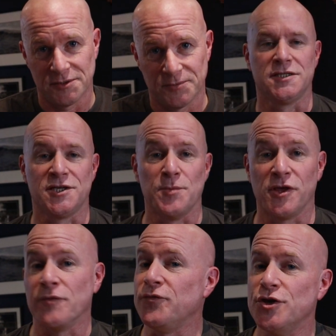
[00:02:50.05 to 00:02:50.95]
So some of
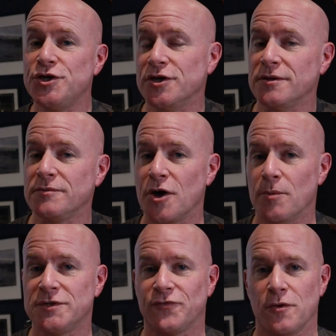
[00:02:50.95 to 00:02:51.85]
the confusion
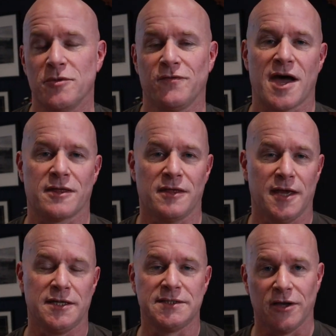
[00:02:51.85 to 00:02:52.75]
comes from the fact that
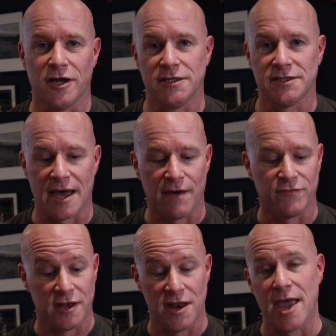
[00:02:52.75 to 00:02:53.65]
they decided to have
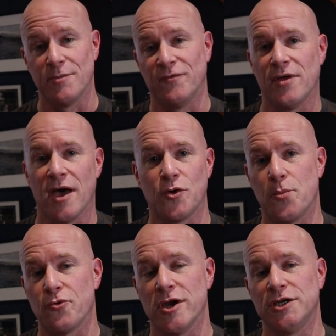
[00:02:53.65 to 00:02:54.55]
the name of their
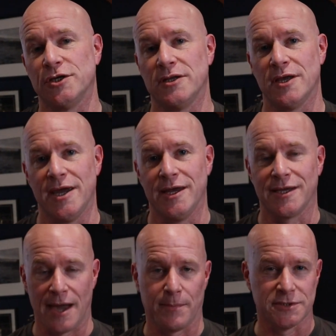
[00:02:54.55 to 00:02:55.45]
corporation in
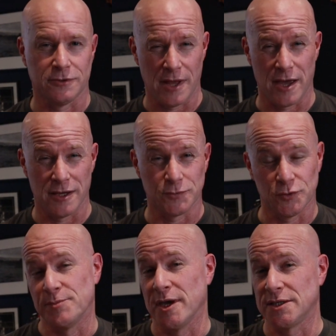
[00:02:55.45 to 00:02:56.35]
capital letters,
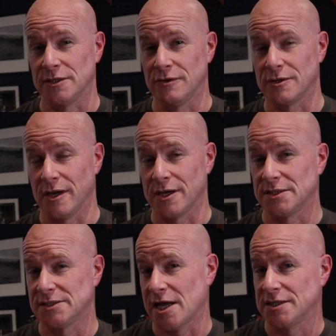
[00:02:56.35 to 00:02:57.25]
which makes it look like it
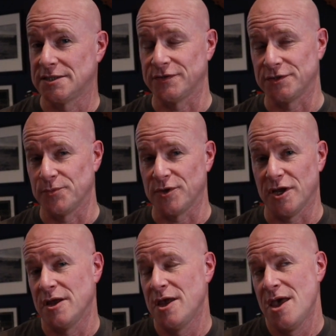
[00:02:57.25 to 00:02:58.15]
stands for something.